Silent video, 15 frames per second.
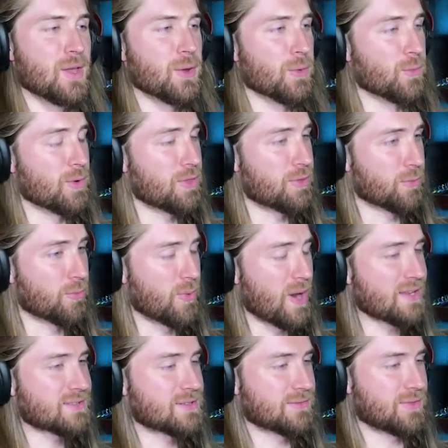with the
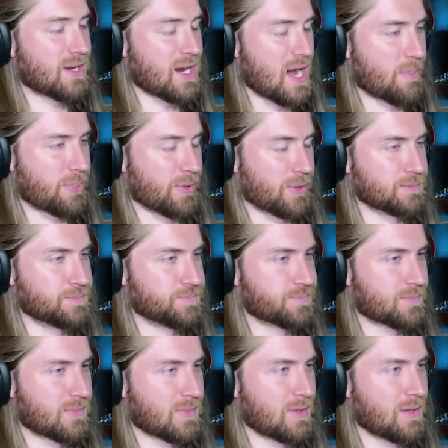rest of the copper
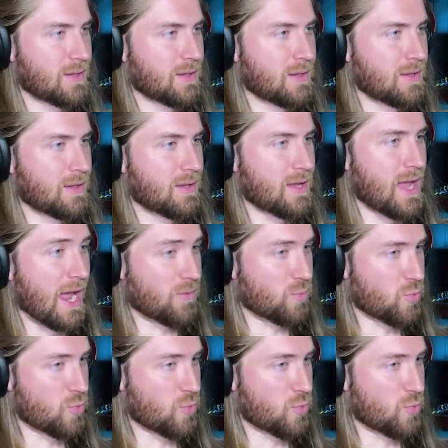and